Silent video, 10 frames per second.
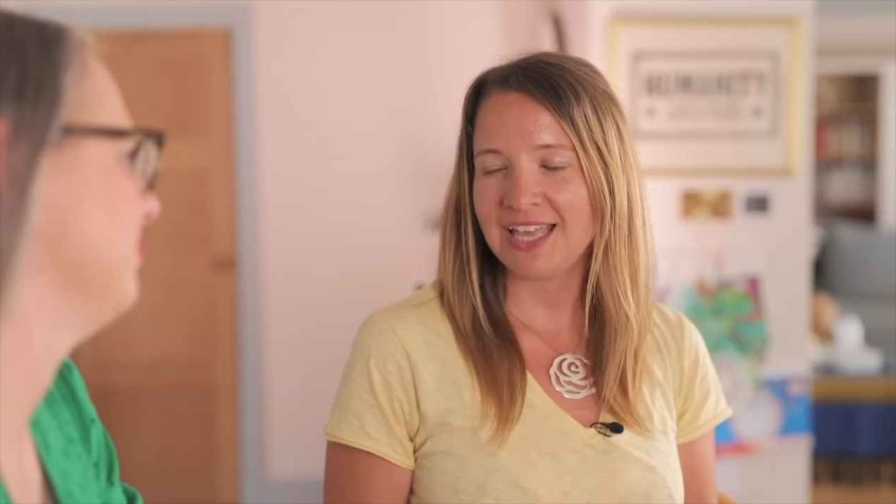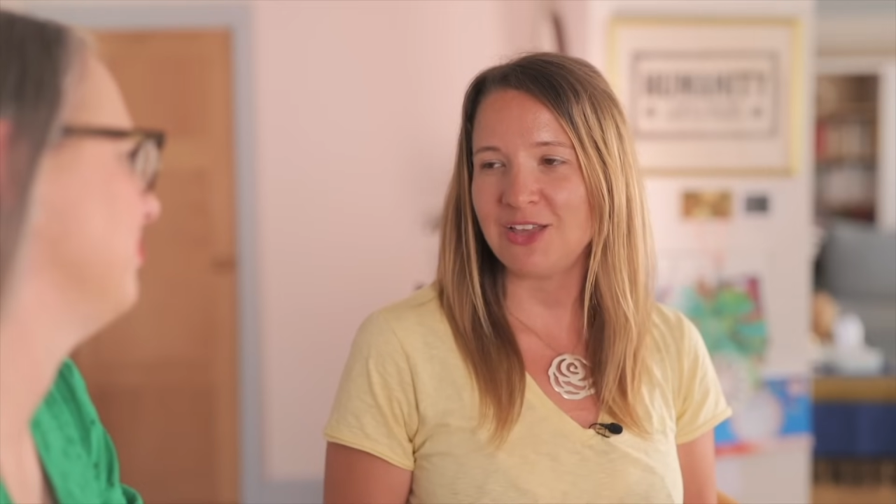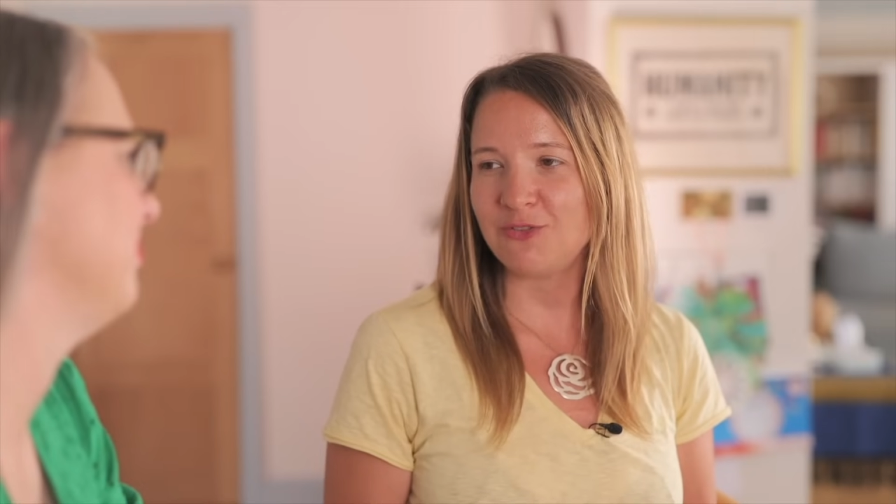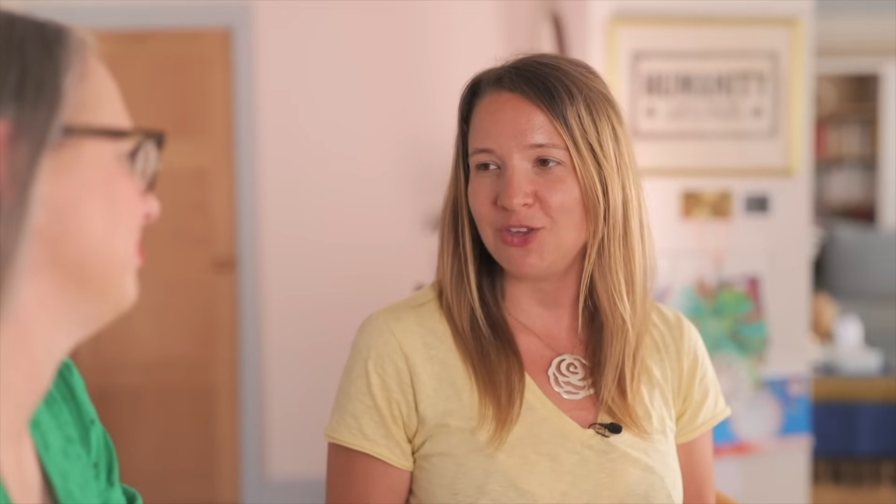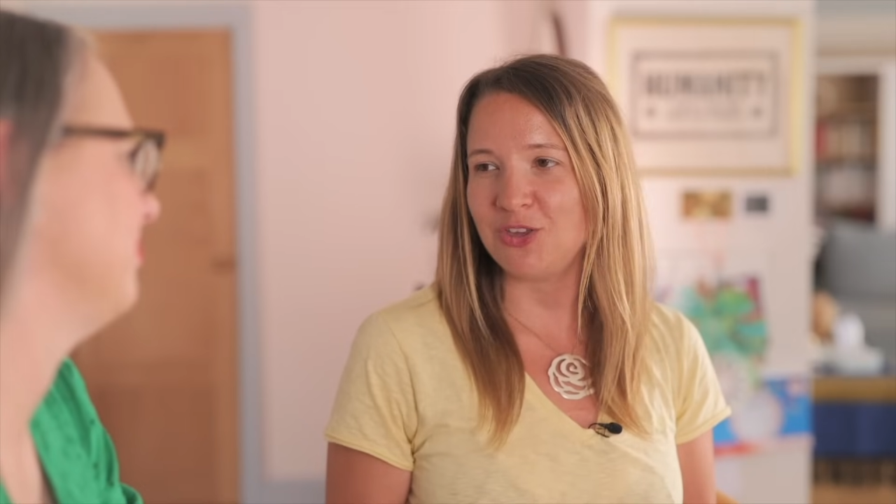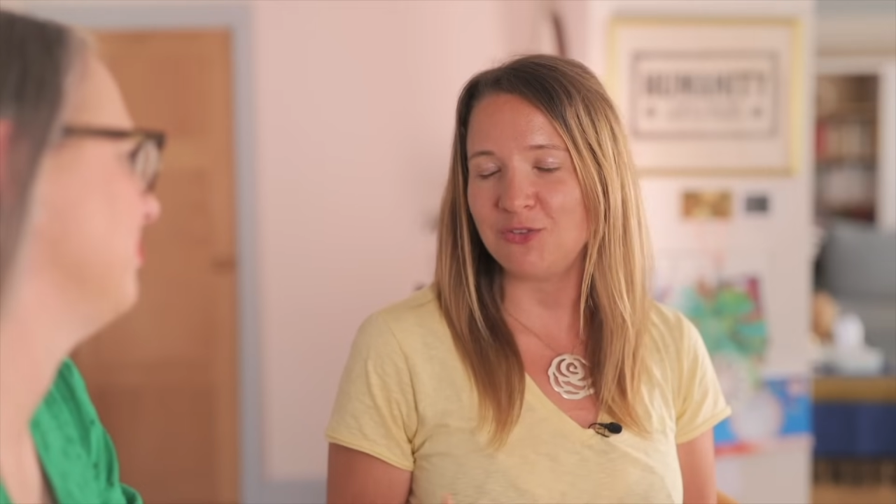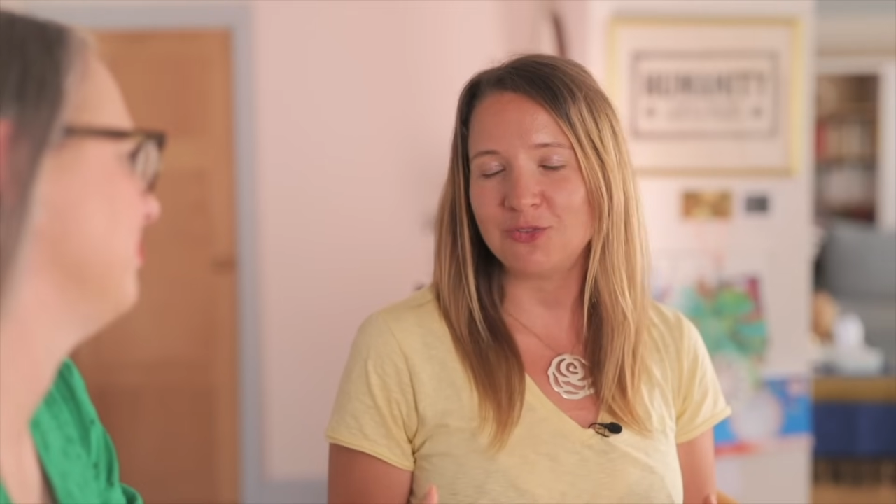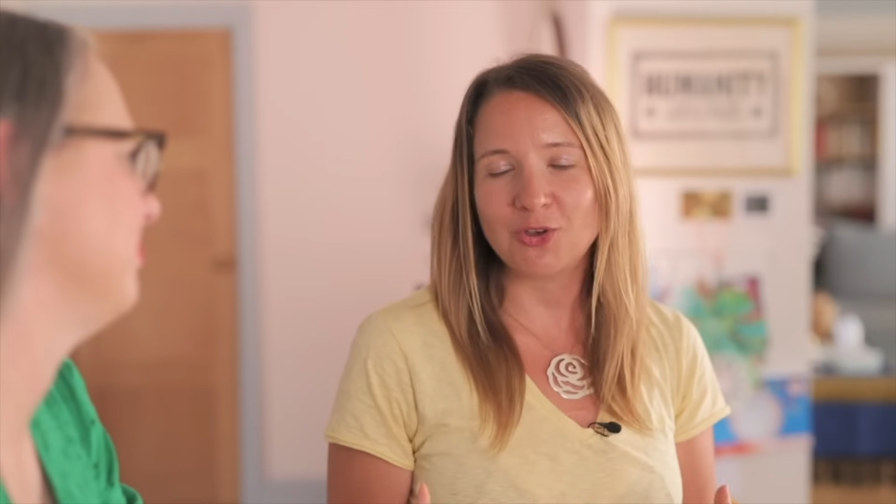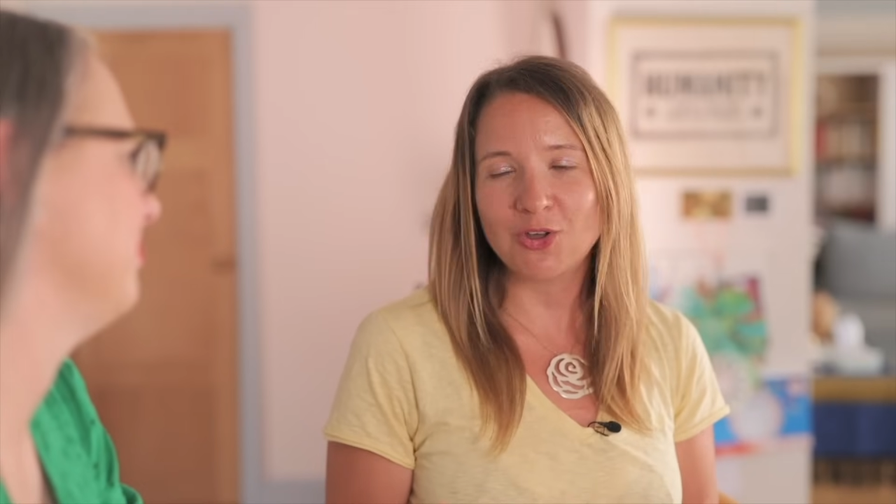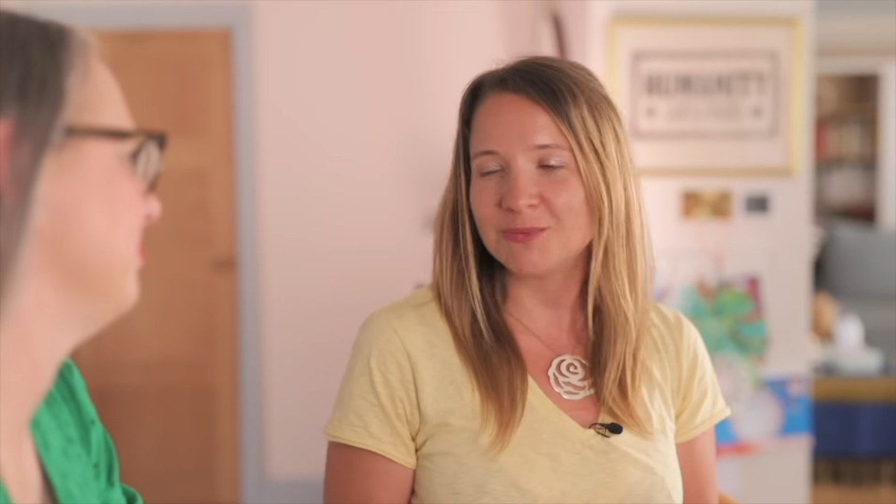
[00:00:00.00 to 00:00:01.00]
if you've
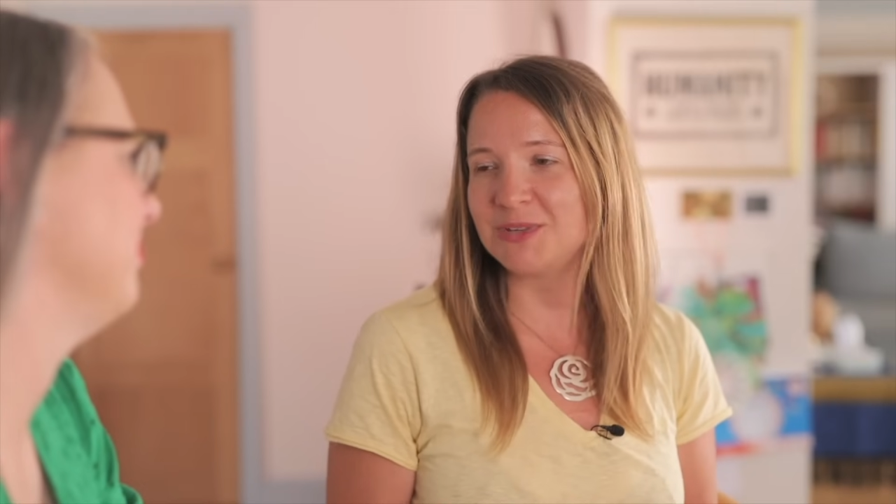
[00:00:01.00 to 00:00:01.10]
got the